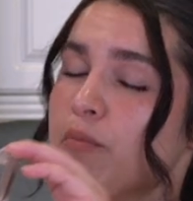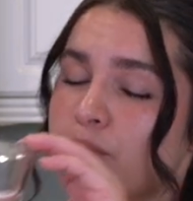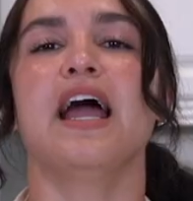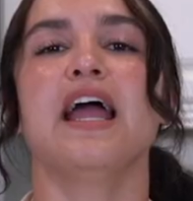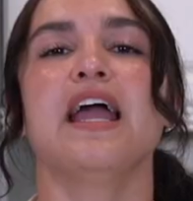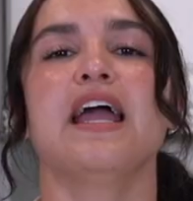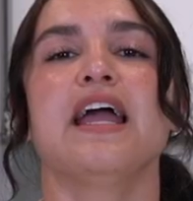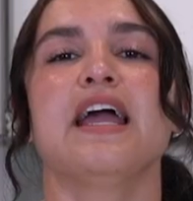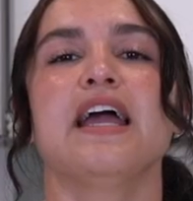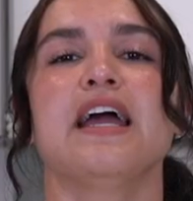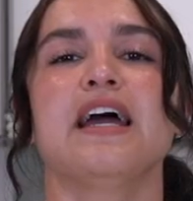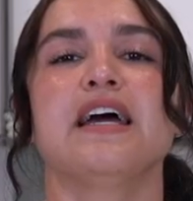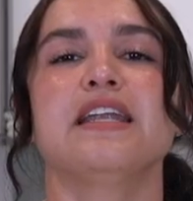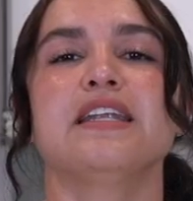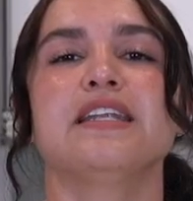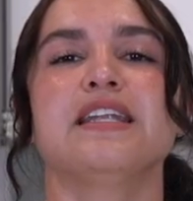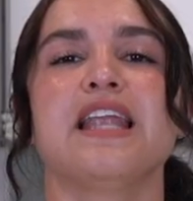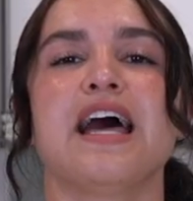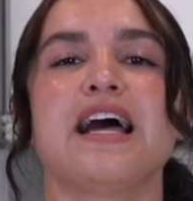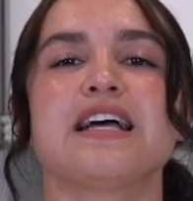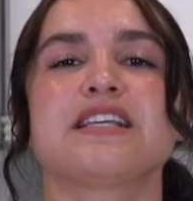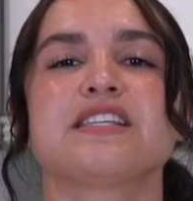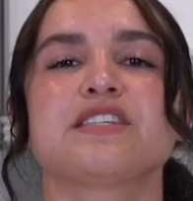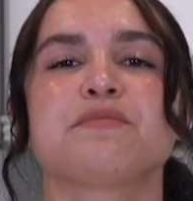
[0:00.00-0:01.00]
And
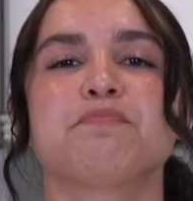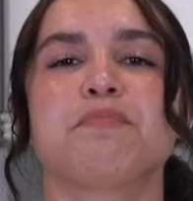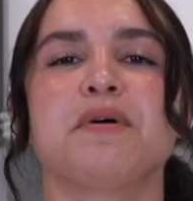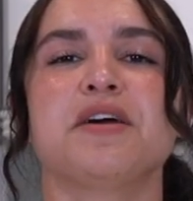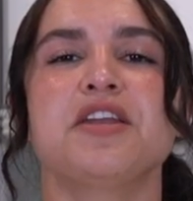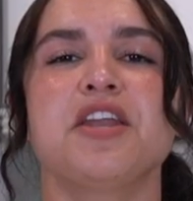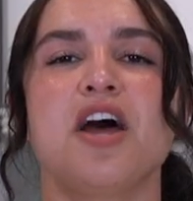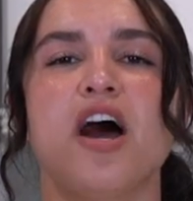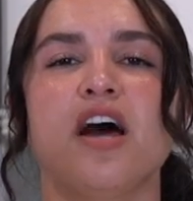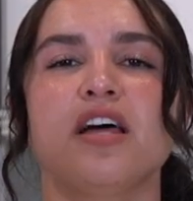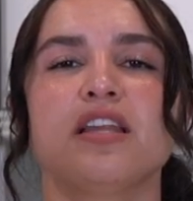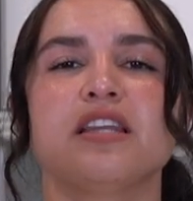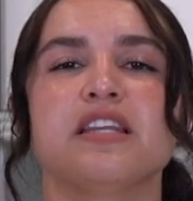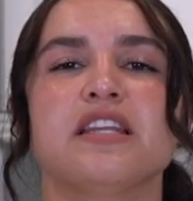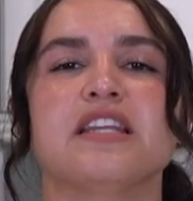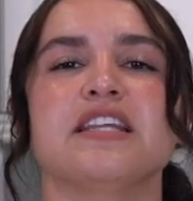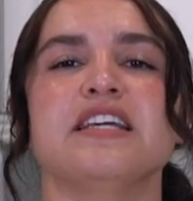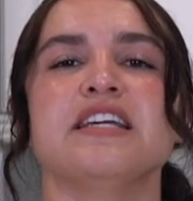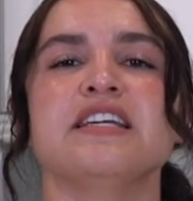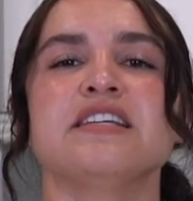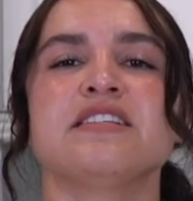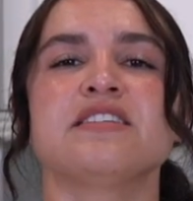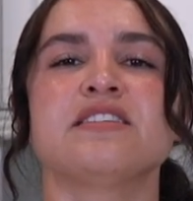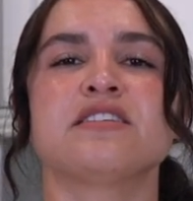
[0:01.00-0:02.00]
last but not
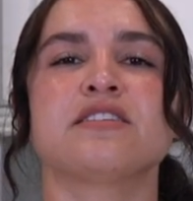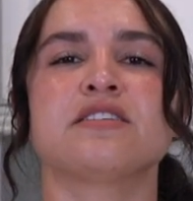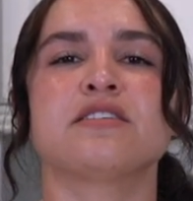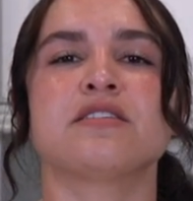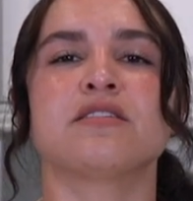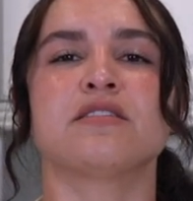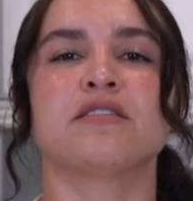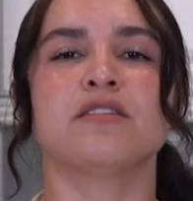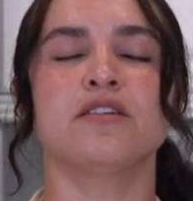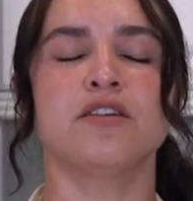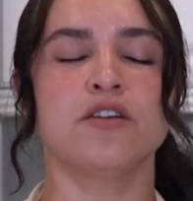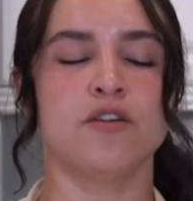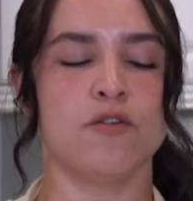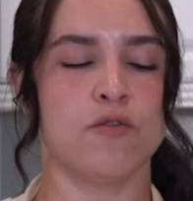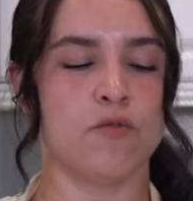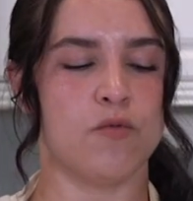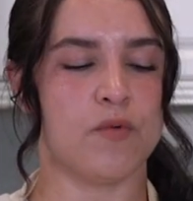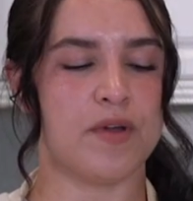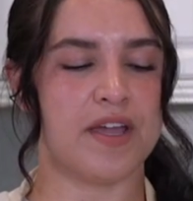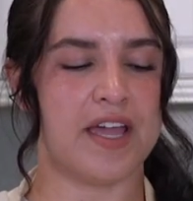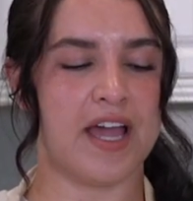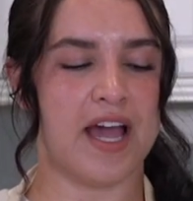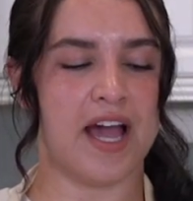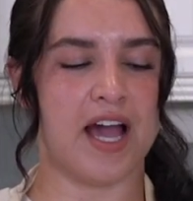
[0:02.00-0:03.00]
least,
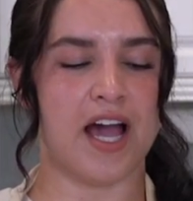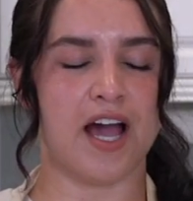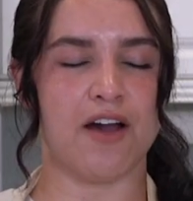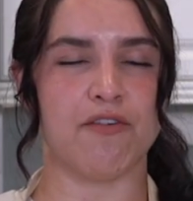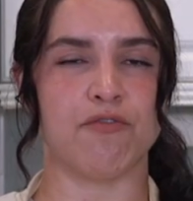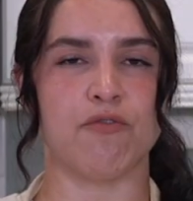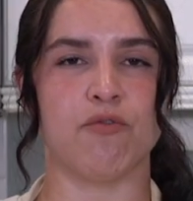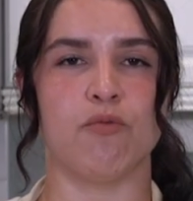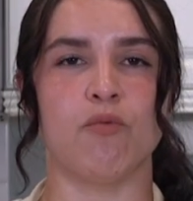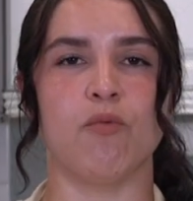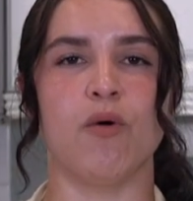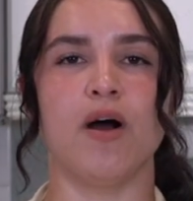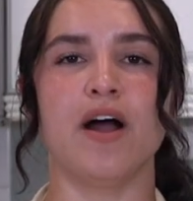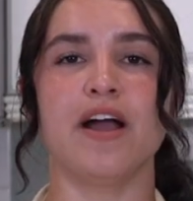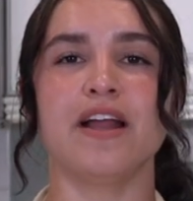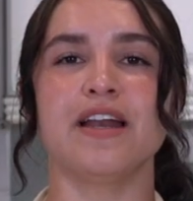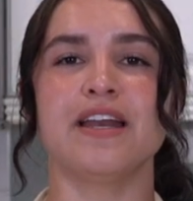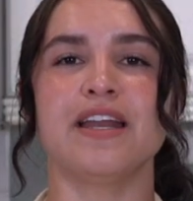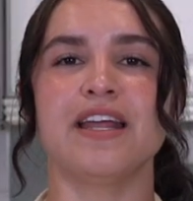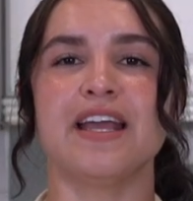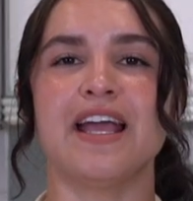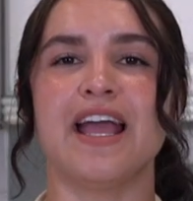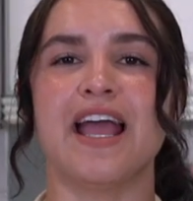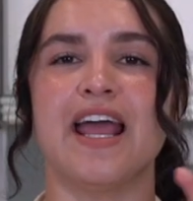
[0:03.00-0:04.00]
we have 1
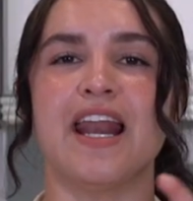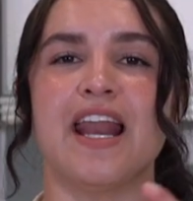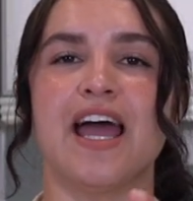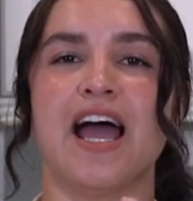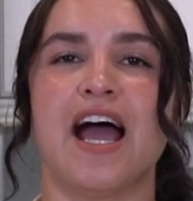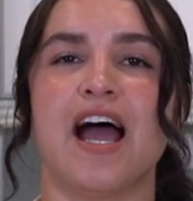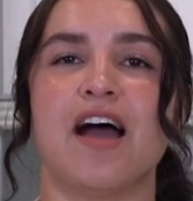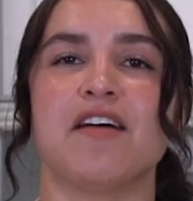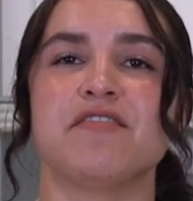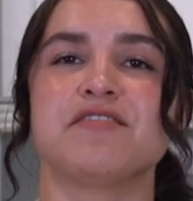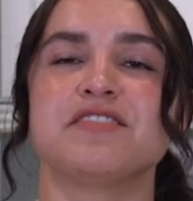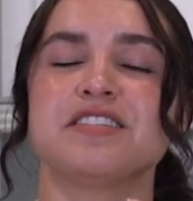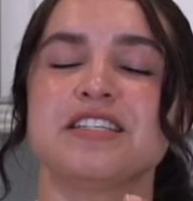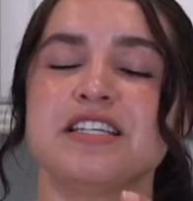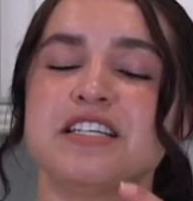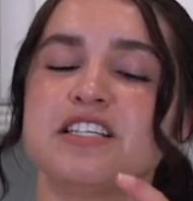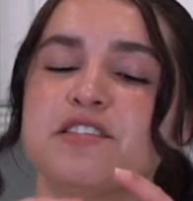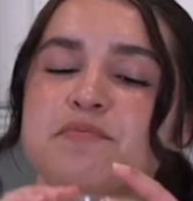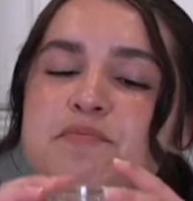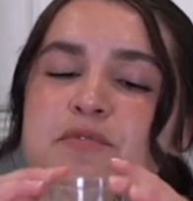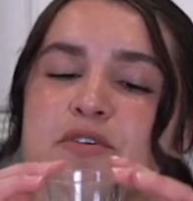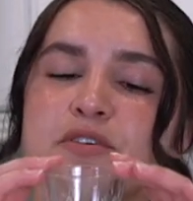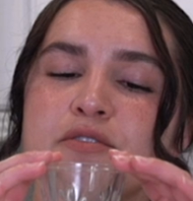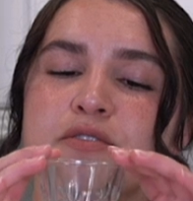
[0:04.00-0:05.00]
1/2
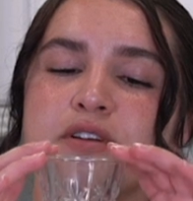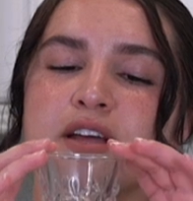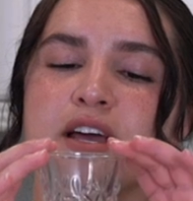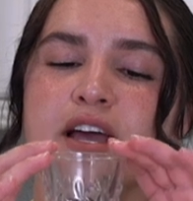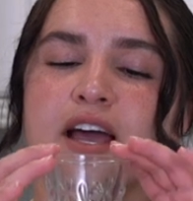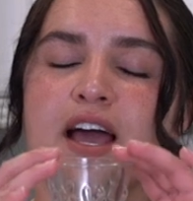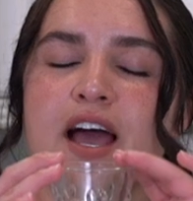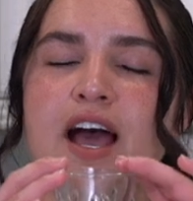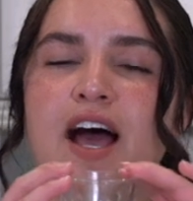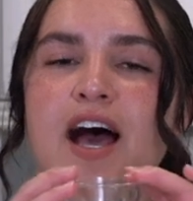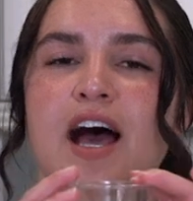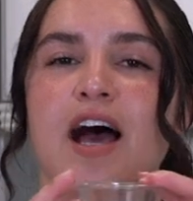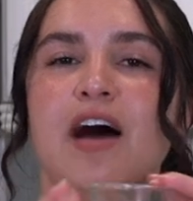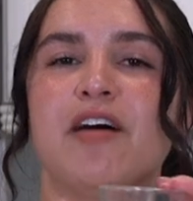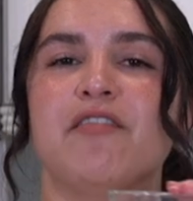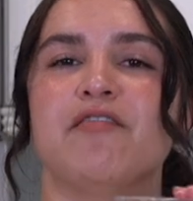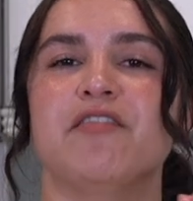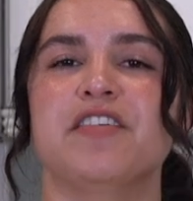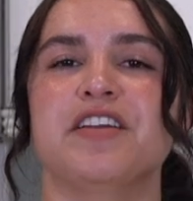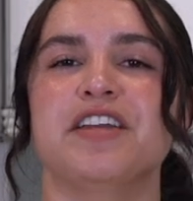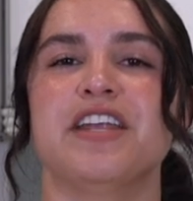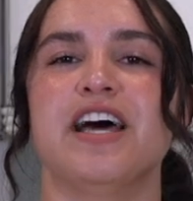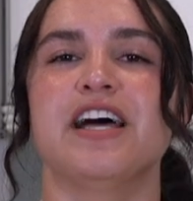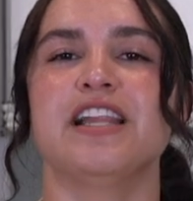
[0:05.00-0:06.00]
teaspoon of
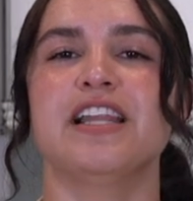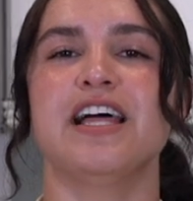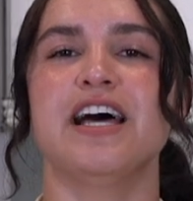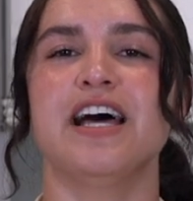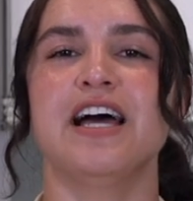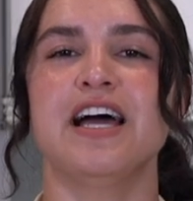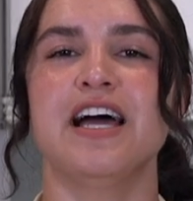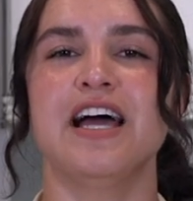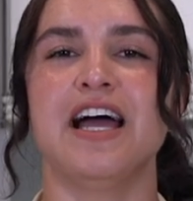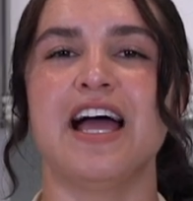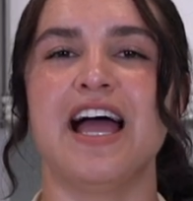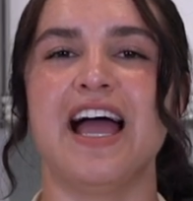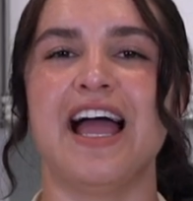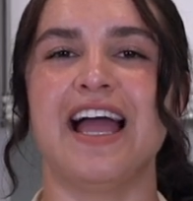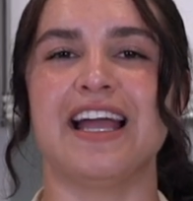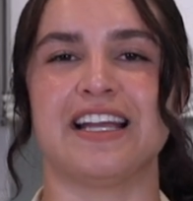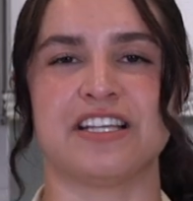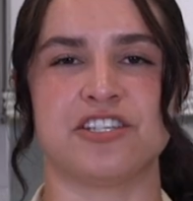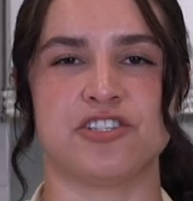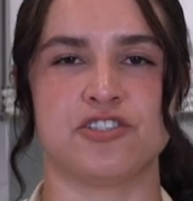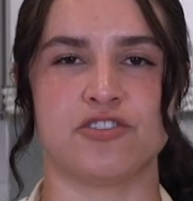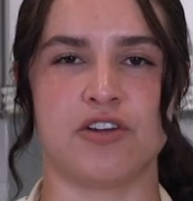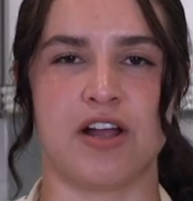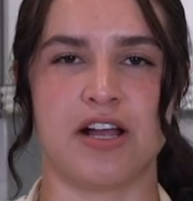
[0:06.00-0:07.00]
vanilla
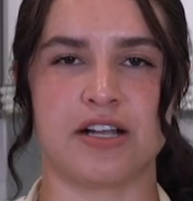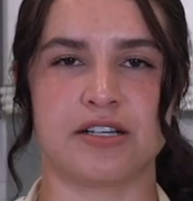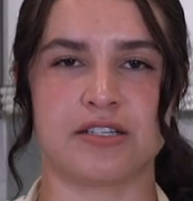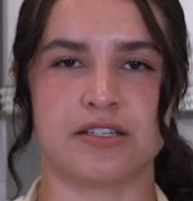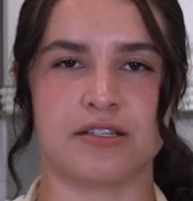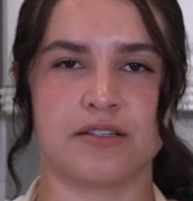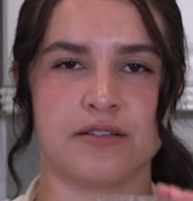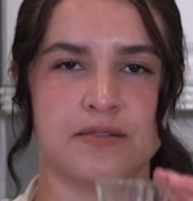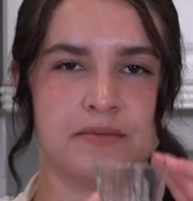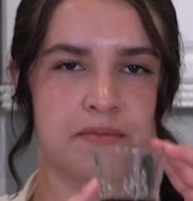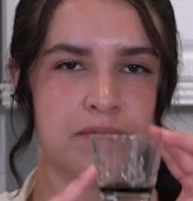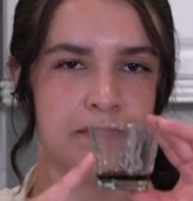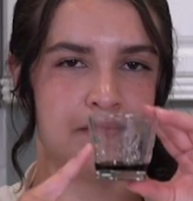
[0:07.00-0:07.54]
extract.